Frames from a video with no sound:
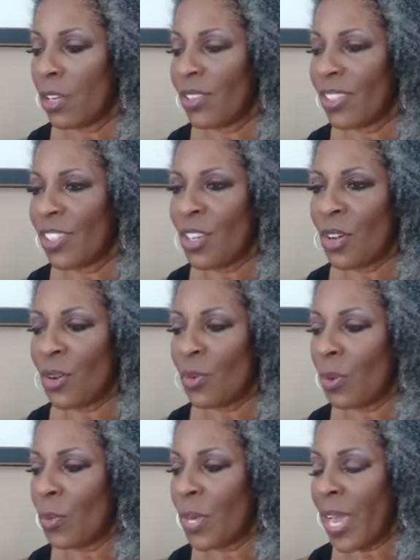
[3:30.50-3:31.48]

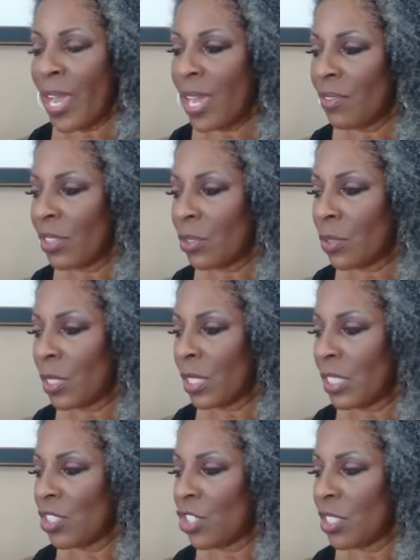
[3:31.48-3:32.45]
when I have little
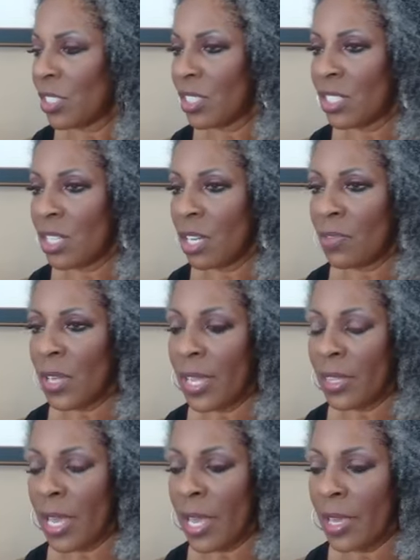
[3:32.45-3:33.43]
glitches and stuff
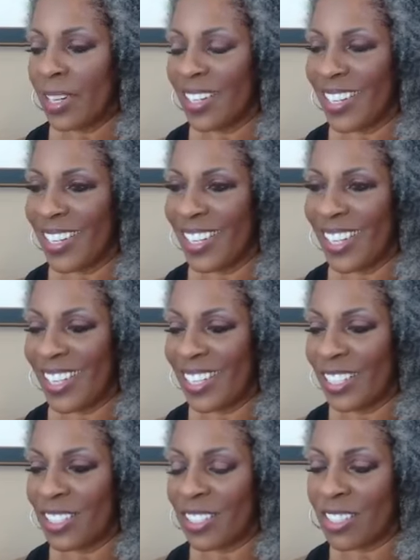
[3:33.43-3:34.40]
like that,
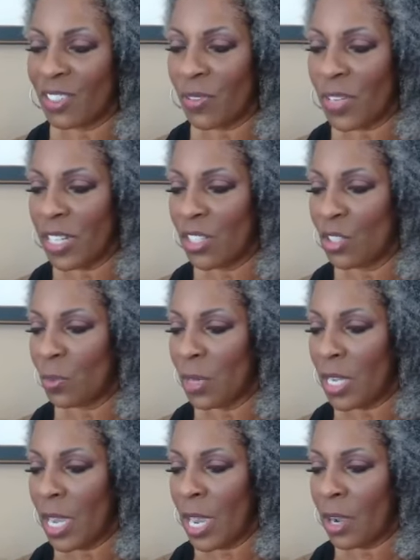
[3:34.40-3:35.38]
it's funny to
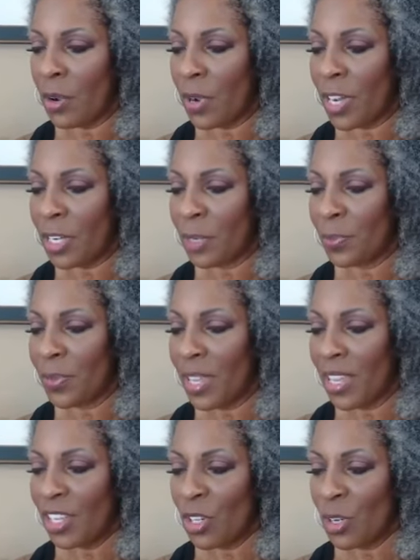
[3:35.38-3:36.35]
me how
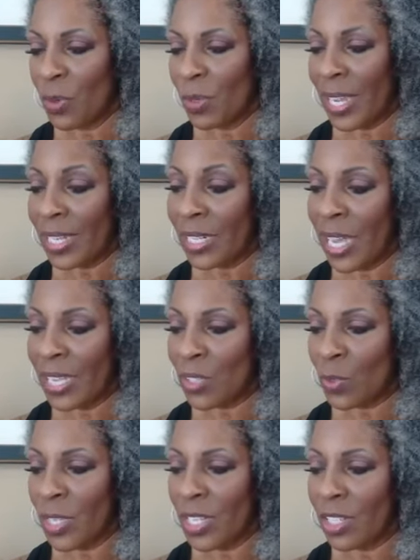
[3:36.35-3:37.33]
like
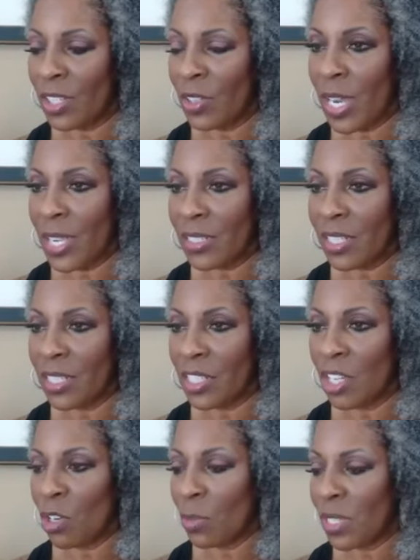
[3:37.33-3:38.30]
last week you guys
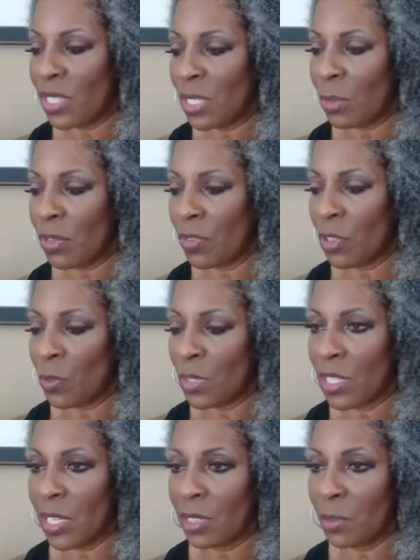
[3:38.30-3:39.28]
couldn't hear me, and some of you were
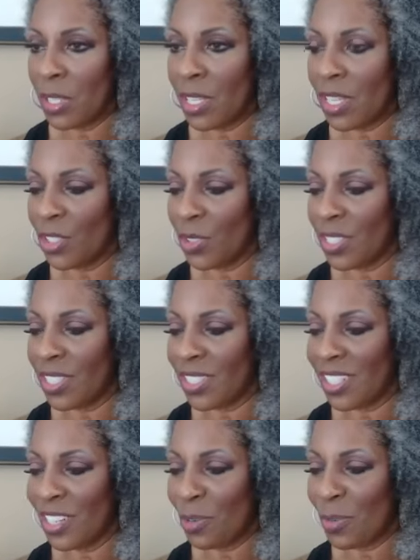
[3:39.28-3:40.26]
telling me that you
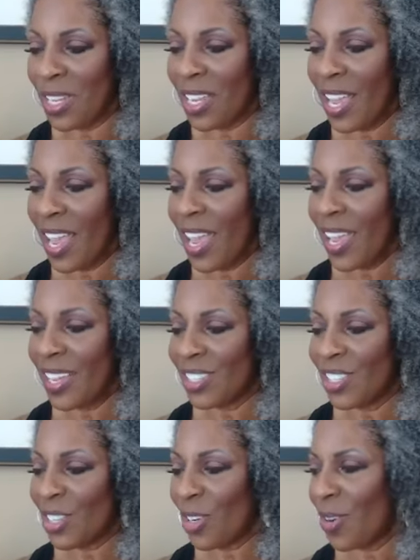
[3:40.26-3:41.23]
couldn't hear me.
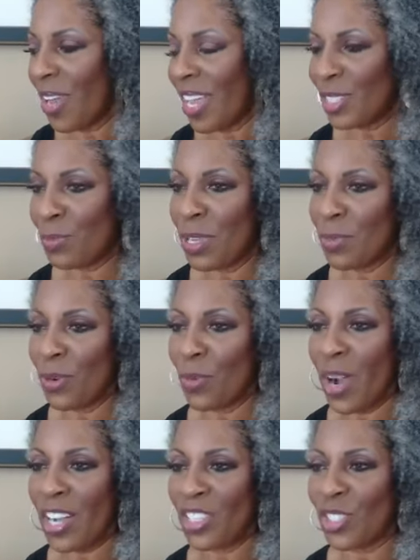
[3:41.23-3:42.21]
And so as people
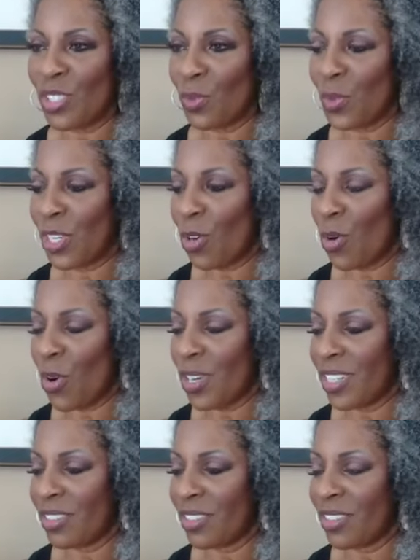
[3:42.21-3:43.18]
watch the
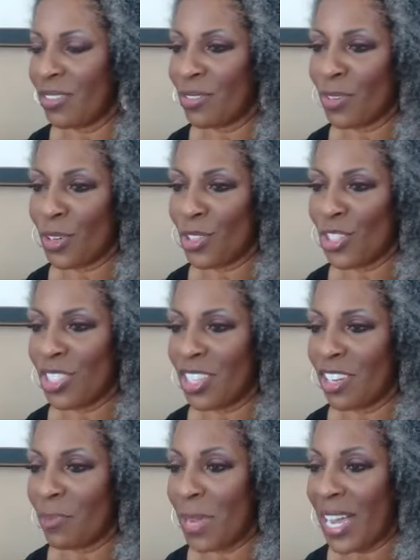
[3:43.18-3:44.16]
recorded version
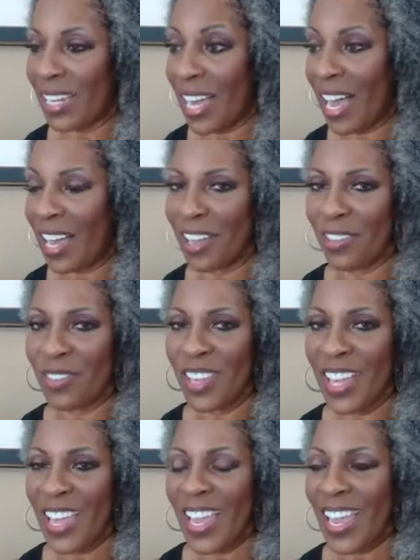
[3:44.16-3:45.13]
of my live,
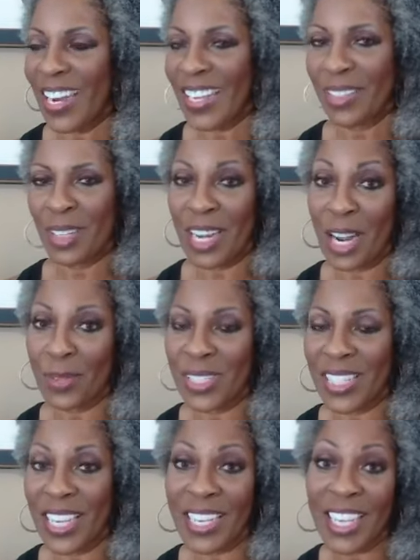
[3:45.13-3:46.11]
and I
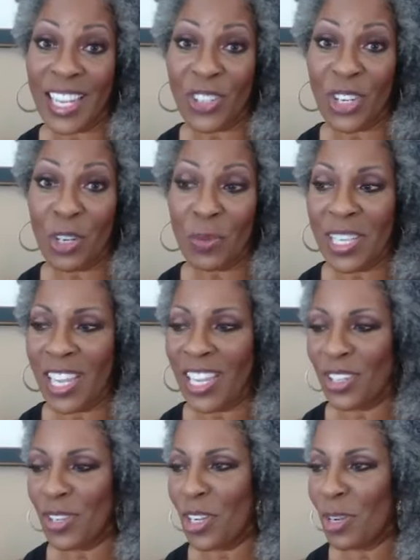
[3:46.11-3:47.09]
was saying, "Can you hear me?
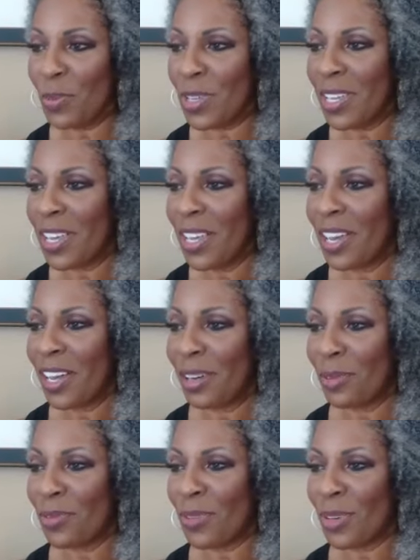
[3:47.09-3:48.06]
Can you hear me?"
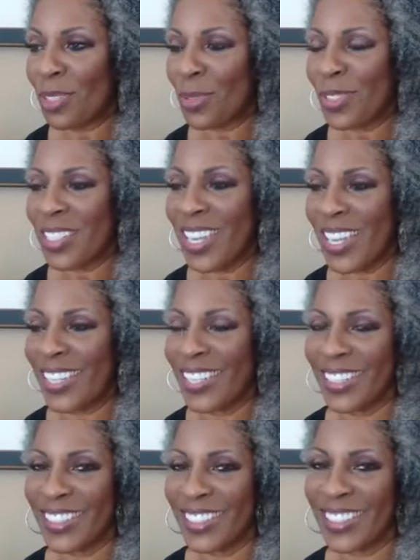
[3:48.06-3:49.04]
Folks were
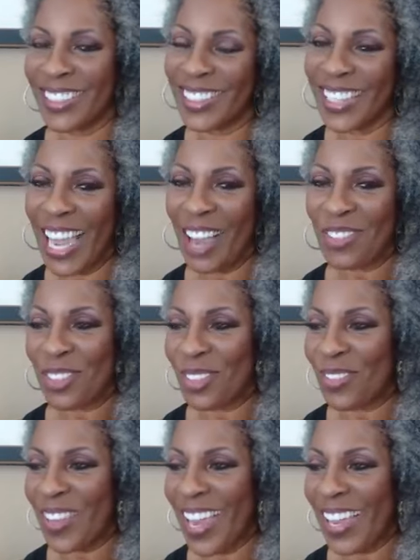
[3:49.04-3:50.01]
saying after
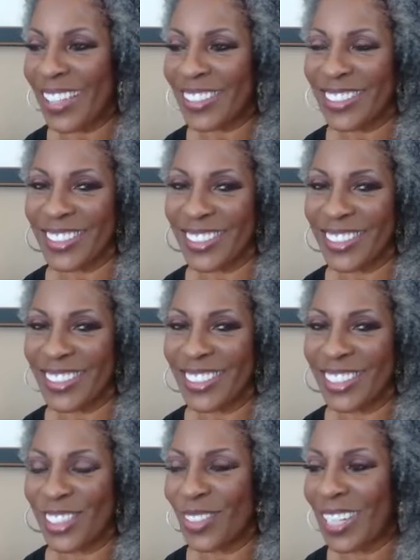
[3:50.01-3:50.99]
the fact,
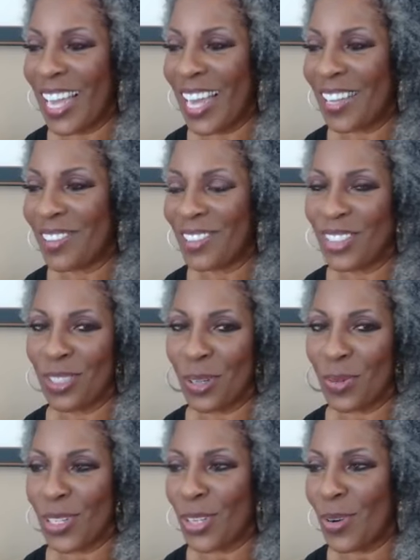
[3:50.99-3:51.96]
to
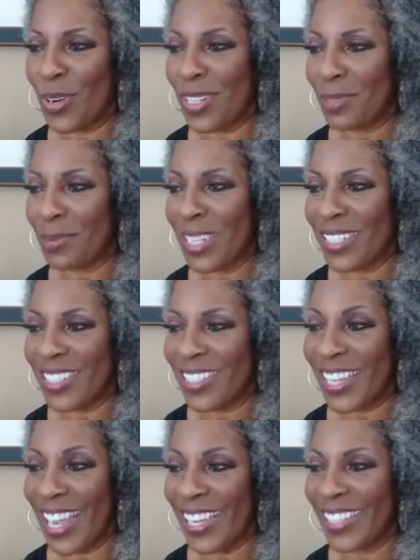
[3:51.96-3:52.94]
a recorded
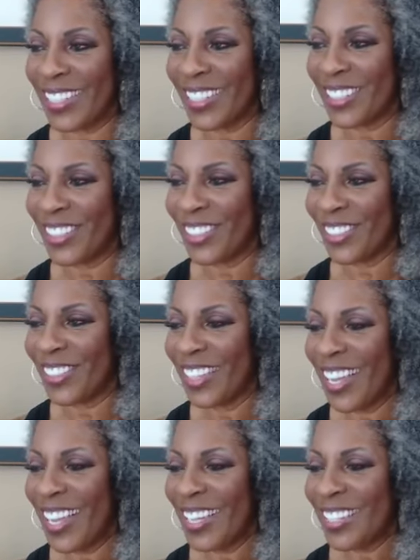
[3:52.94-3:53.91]
message, "I can hear you."
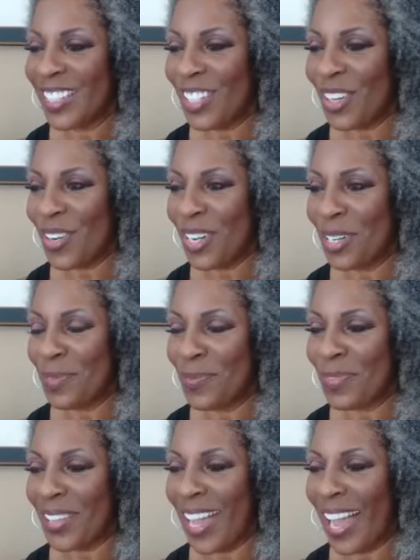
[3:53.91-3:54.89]

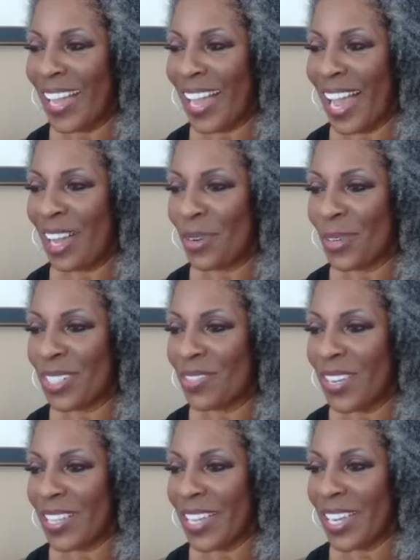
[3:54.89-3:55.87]
So I always
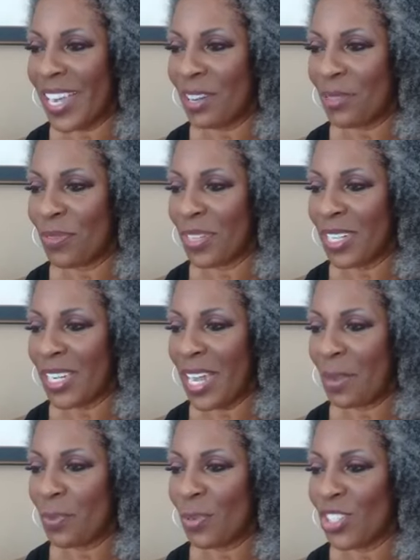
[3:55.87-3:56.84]
find that kind of funny, and
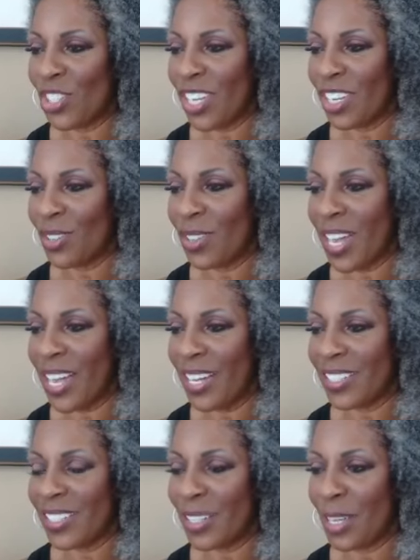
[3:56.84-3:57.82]
I appreciate you
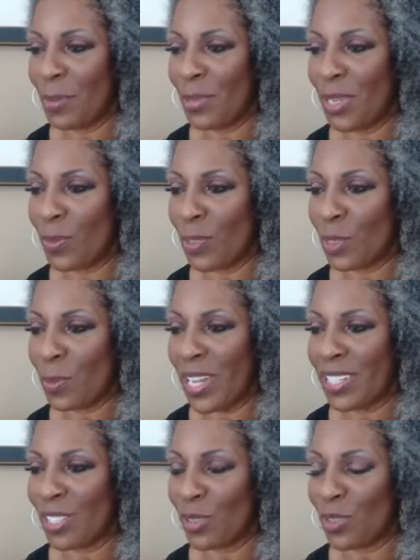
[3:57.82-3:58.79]
guys being
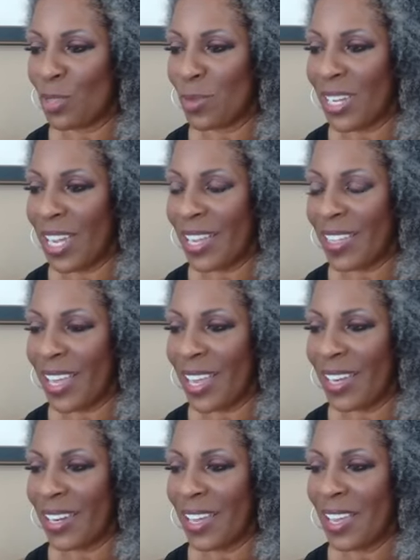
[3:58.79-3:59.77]
responsive to me like that.